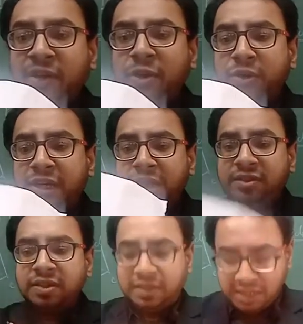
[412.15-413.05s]
I rotate,
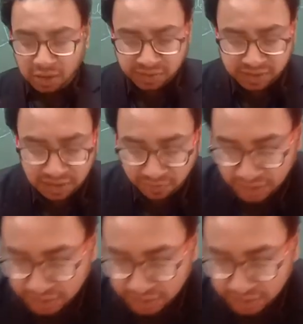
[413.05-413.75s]
just see yourself, it